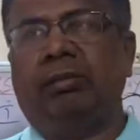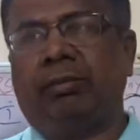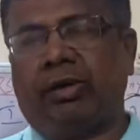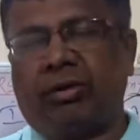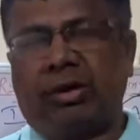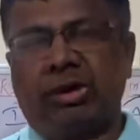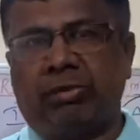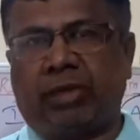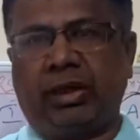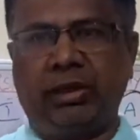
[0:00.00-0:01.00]
Pectoralis
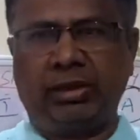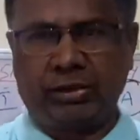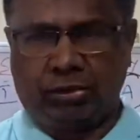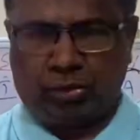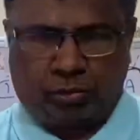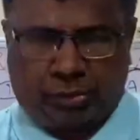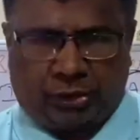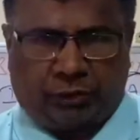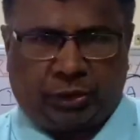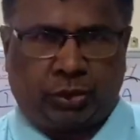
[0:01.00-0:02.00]
minor, drooping
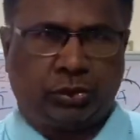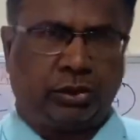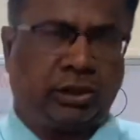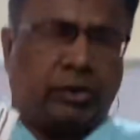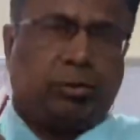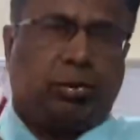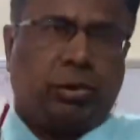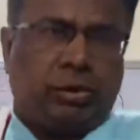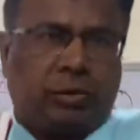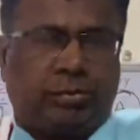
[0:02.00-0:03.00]
of the shoulder. It will pull
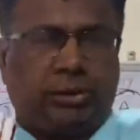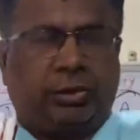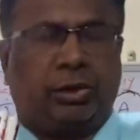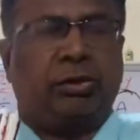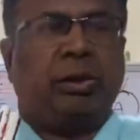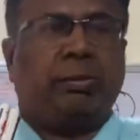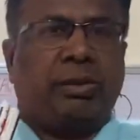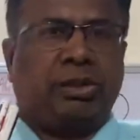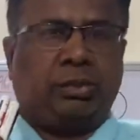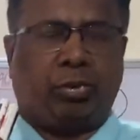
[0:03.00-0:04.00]
the, it will
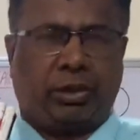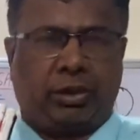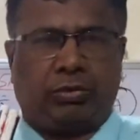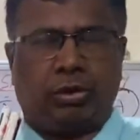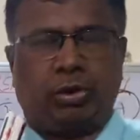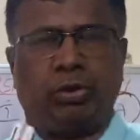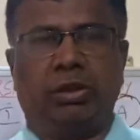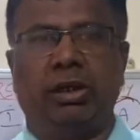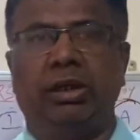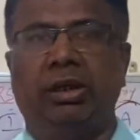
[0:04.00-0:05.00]
depress the point of the
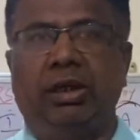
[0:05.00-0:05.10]
shoulder.